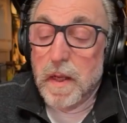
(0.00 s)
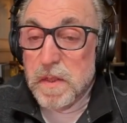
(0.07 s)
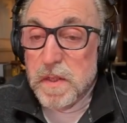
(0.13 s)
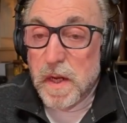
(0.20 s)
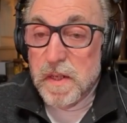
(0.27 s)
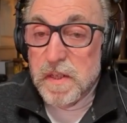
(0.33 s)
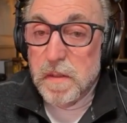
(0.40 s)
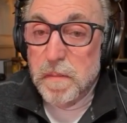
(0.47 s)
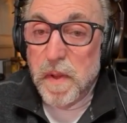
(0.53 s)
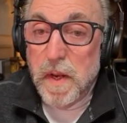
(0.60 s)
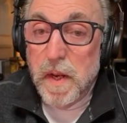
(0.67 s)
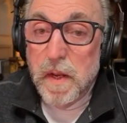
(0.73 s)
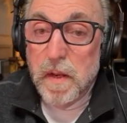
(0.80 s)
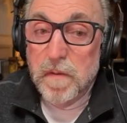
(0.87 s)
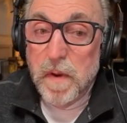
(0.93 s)
start
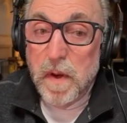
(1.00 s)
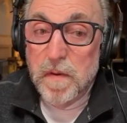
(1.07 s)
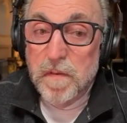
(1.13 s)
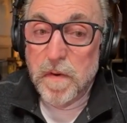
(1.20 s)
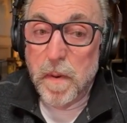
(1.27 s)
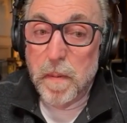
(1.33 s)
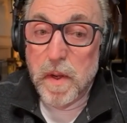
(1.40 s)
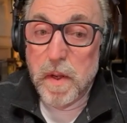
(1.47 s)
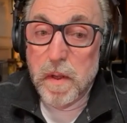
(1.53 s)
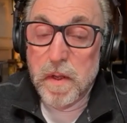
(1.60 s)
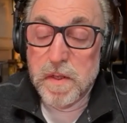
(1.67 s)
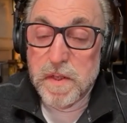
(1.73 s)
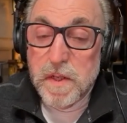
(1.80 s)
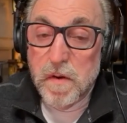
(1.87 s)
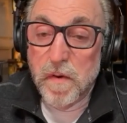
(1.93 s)
submitting for every
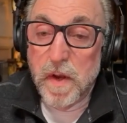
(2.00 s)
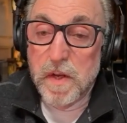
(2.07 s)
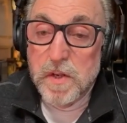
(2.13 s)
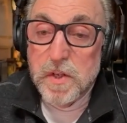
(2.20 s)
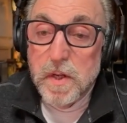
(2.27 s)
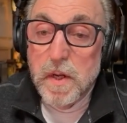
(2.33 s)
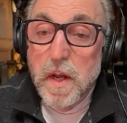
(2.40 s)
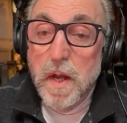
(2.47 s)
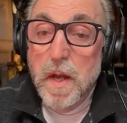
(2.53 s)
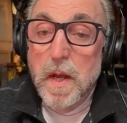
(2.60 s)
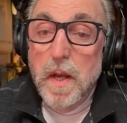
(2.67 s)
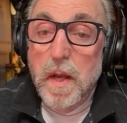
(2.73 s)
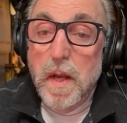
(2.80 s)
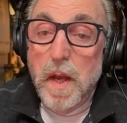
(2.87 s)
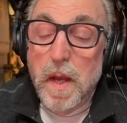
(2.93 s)
consideration,
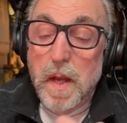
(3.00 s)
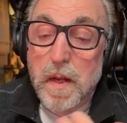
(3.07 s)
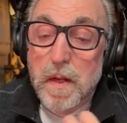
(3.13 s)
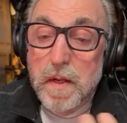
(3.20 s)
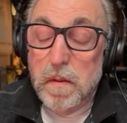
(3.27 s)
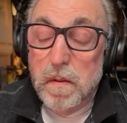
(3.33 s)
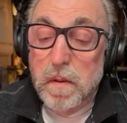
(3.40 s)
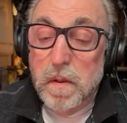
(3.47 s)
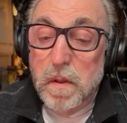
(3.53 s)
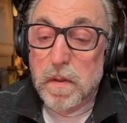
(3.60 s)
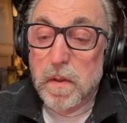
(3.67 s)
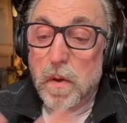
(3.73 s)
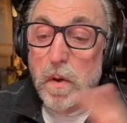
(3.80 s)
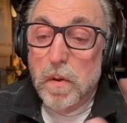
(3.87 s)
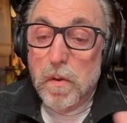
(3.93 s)
and the
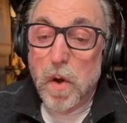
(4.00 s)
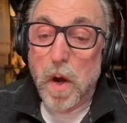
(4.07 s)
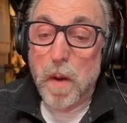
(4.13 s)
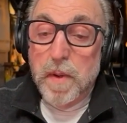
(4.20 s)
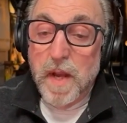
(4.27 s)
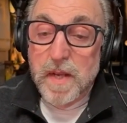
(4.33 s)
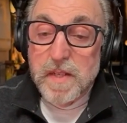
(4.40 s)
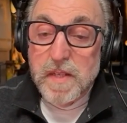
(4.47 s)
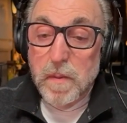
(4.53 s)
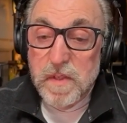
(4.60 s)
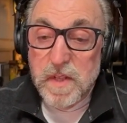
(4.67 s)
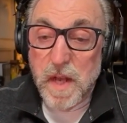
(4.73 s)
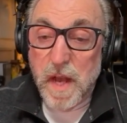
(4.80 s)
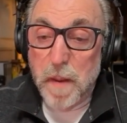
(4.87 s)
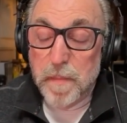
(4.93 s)
whole Comcast thing was
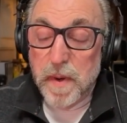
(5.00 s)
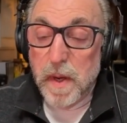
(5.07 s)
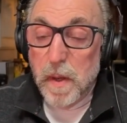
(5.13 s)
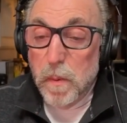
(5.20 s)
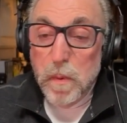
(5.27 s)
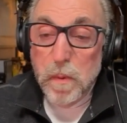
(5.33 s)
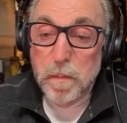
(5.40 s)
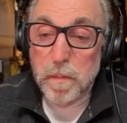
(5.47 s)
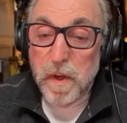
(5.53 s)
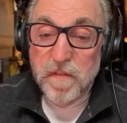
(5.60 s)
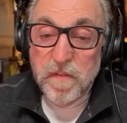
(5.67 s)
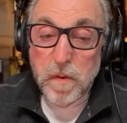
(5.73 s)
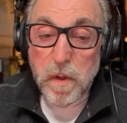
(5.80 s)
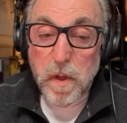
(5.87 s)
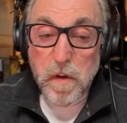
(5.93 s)
happening, we were a bit
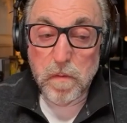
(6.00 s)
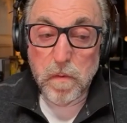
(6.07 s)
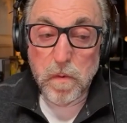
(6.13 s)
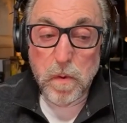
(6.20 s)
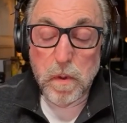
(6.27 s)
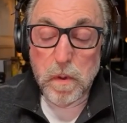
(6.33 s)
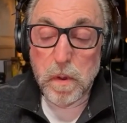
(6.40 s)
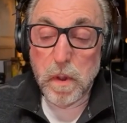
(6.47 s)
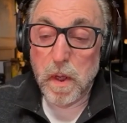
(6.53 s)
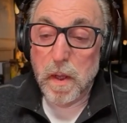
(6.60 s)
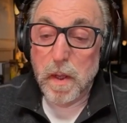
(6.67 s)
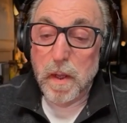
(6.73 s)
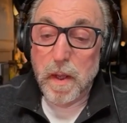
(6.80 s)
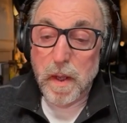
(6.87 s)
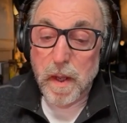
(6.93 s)
of on a roll,
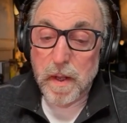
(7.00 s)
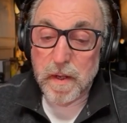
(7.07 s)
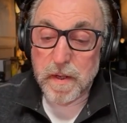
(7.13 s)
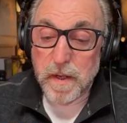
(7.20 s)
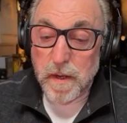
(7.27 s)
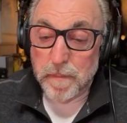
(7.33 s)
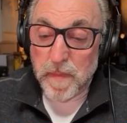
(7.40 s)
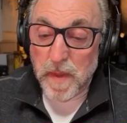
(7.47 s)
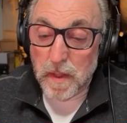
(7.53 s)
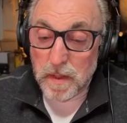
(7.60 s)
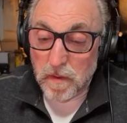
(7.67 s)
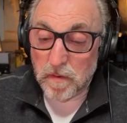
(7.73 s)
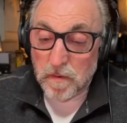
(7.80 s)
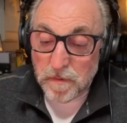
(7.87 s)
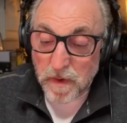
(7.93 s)
and I'll
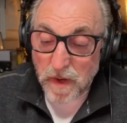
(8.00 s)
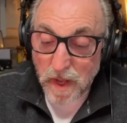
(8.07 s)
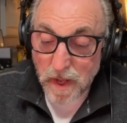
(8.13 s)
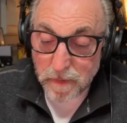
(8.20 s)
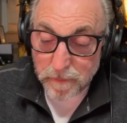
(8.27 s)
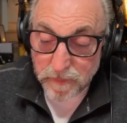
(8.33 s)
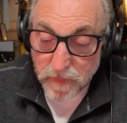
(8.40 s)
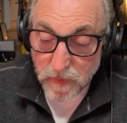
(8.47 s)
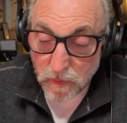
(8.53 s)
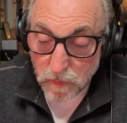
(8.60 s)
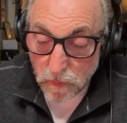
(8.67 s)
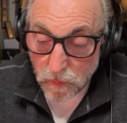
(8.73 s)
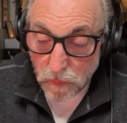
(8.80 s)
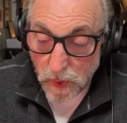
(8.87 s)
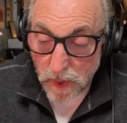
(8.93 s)
never forget
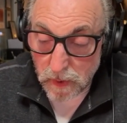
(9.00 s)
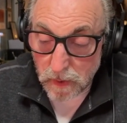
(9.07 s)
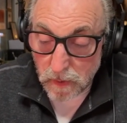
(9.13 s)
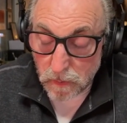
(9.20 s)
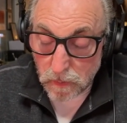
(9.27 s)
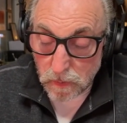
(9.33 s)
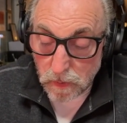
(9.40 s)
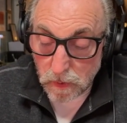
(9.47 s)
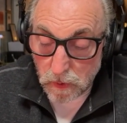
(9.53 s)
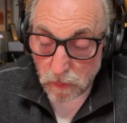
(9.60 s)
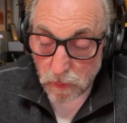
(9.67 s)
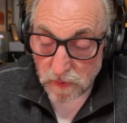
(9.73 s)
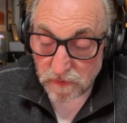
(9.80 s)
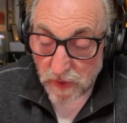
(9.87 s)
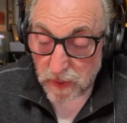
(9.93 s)
when
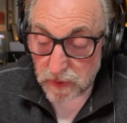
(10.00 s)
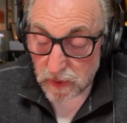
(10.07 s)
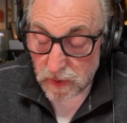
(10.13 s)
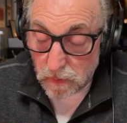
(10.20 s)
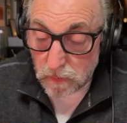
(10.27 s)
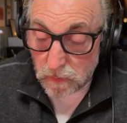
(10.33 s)
we finally